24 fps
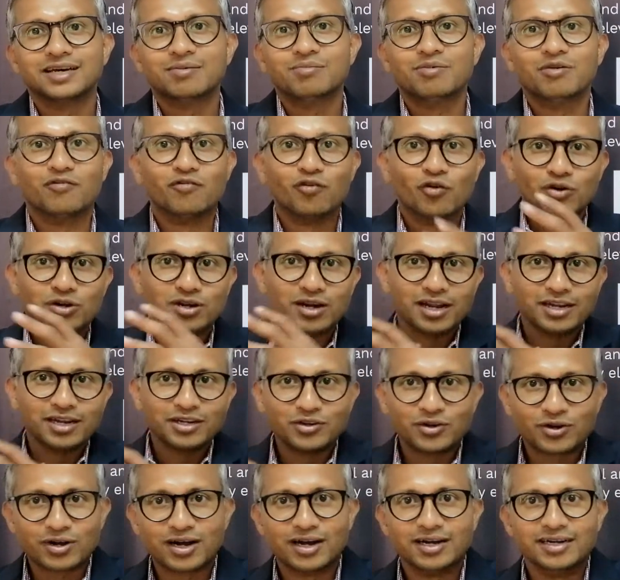before trying
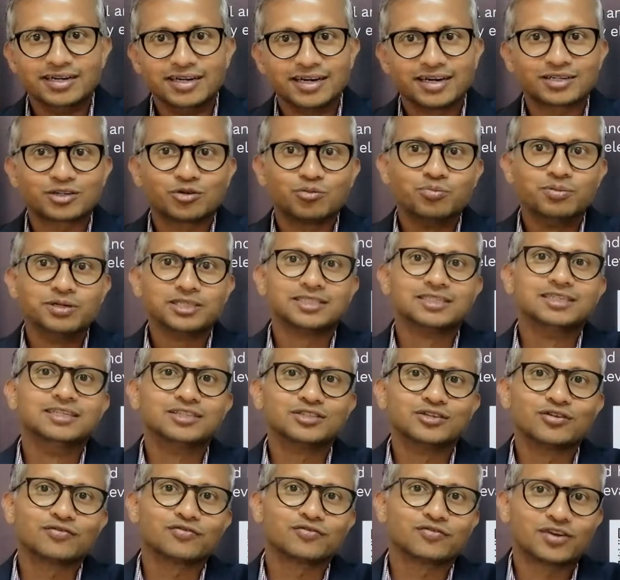to conduct
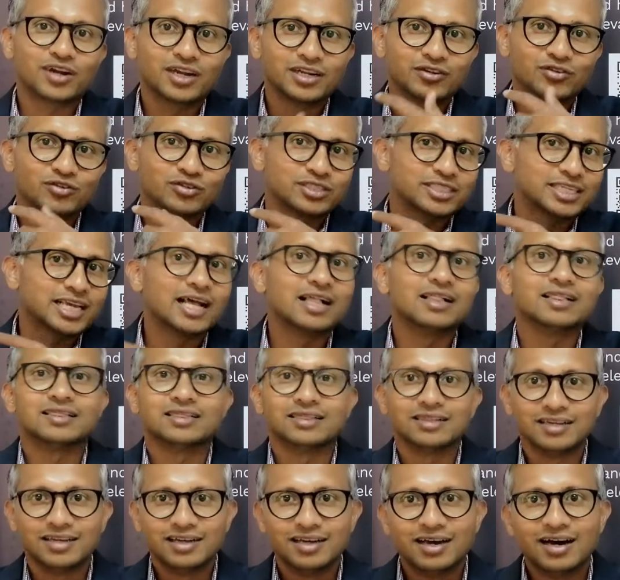business of trying to sell